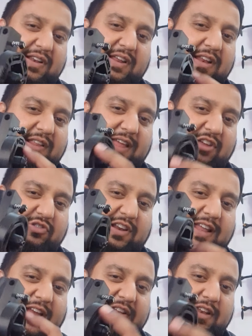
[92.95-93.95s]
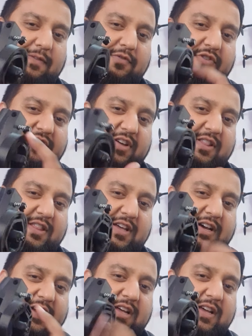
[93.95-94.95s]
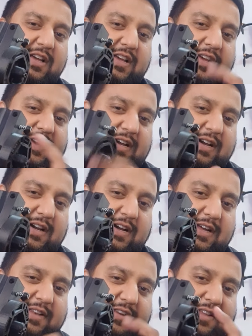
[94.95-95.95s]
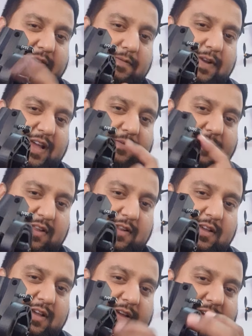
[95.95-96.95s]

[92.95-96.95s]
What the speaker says: It is actually light enough to turn the flywheel.